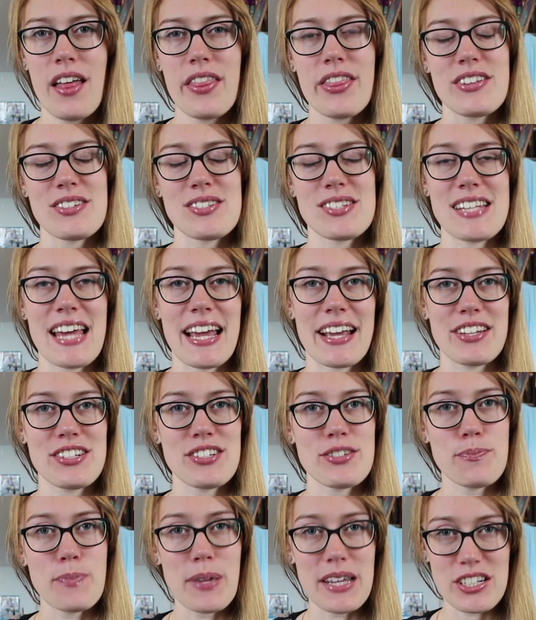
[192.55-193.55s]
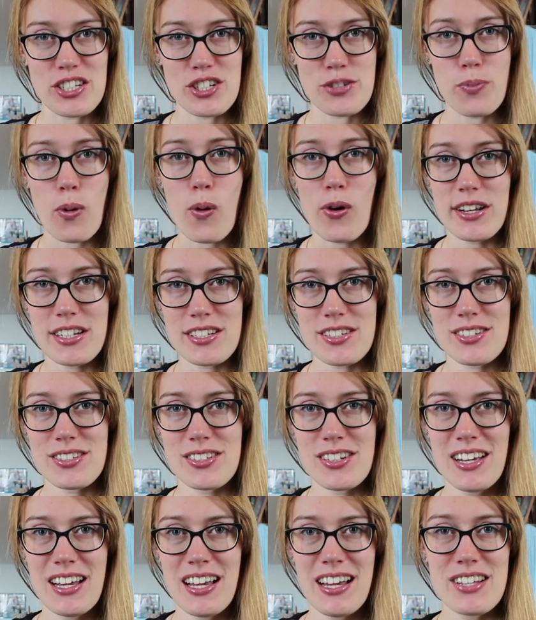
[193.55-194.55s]
The second pinch point.
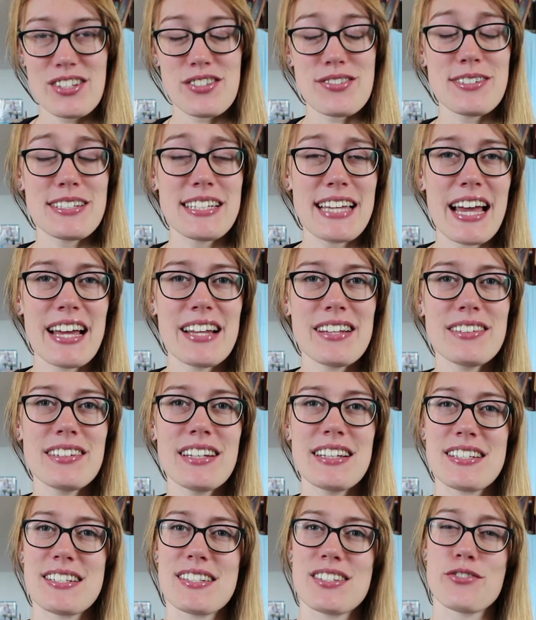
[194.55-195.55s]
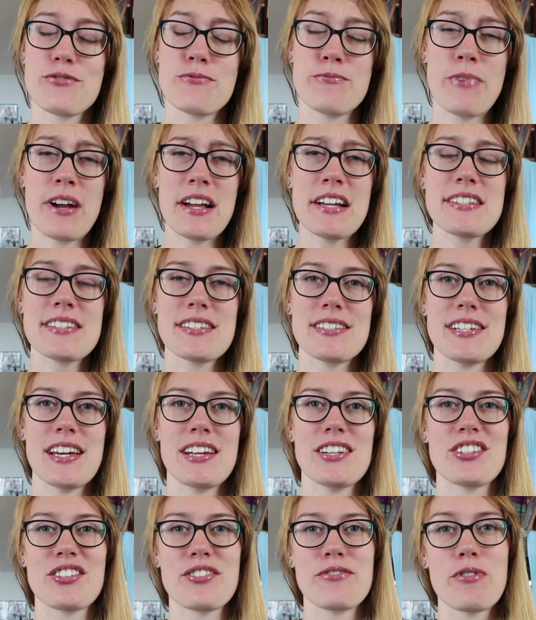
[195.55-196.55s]
So again, this is to raise the
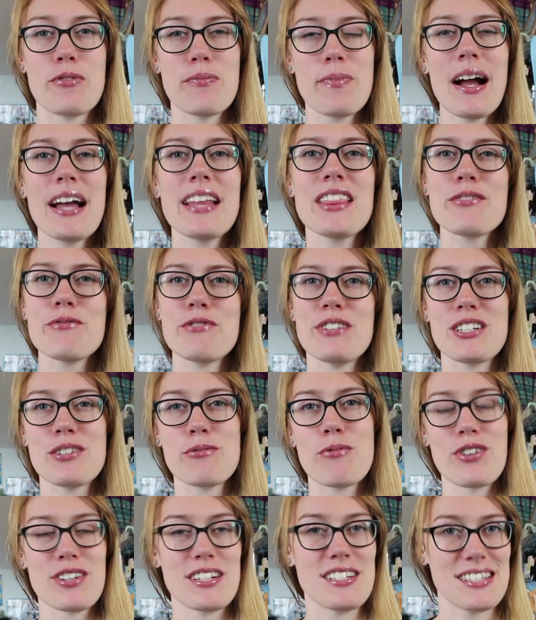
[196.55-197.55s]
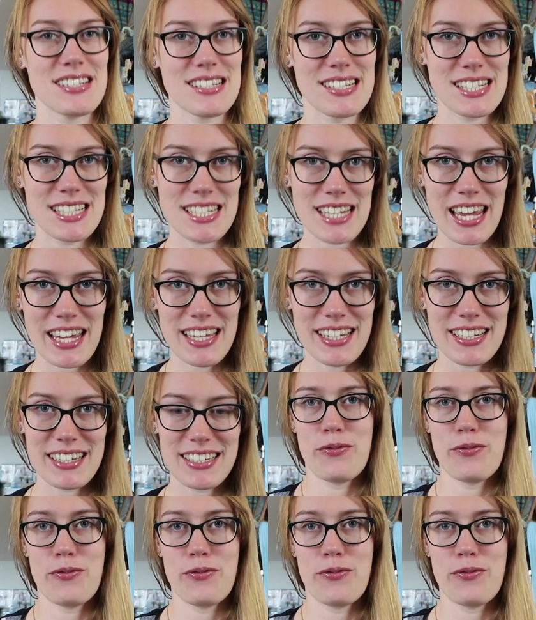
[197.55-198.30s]
tension and remind the reader what is at stake.